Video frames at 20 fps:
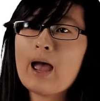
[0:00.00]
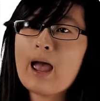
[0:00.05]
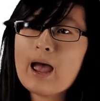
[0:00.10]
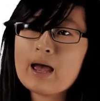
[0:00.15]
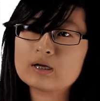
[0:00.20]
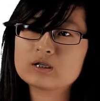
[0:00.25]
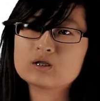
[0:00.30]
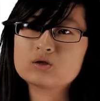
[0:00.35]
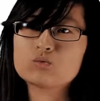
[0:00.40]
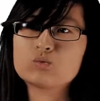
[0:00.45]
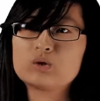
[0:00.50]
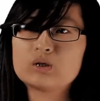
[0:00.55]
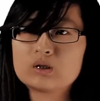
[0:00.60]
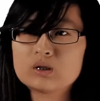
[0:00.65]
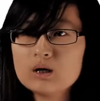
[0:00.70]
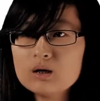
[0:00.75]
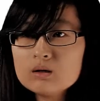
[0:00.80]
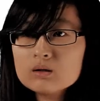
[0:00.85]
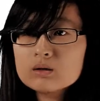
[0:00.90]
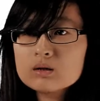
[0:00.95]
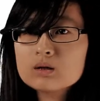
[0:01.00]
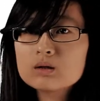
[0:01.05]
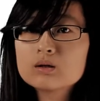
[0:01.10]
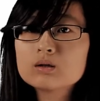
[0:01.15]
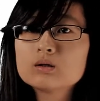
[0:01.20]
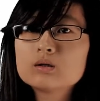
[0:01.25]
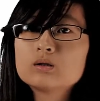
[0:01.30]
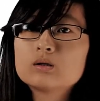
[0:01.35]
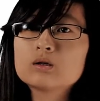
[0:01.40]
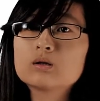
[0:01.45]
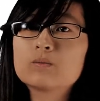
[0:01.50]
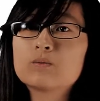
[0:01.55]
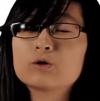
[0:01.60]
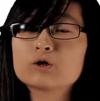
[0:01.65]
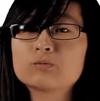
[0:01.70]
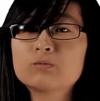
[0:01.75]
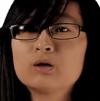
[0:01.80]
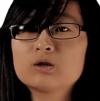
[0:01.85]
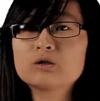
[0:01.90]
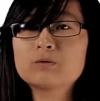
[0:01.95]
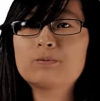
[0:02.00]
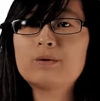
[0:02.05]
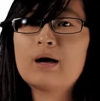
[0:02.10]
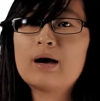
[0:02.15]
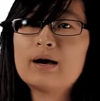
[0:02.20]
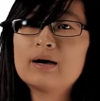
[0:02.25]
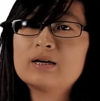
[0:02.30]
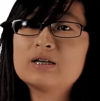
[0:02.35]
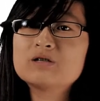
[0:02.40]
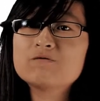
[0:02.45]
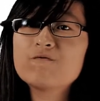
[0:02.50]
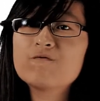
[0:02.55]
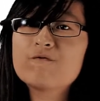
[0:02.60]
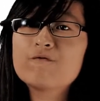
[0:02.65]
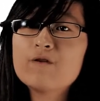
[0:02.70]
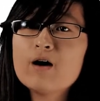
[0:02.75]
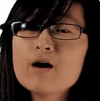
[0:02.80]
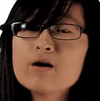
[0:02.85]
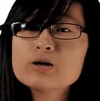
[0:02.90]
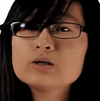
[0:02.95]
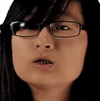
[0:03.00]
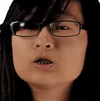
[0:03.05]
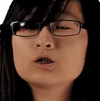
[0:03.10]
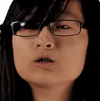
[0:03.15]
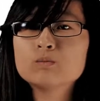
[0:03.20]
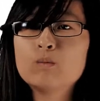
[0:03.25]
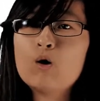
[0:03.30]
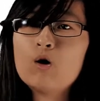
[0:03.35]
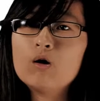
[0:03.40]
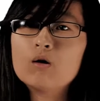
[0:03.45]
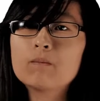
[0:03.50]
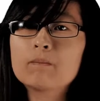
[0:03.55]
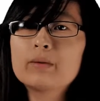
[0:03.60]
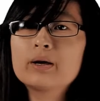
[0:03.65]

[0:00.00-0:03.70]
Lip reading: As a result, Singapore's multiplier is very small,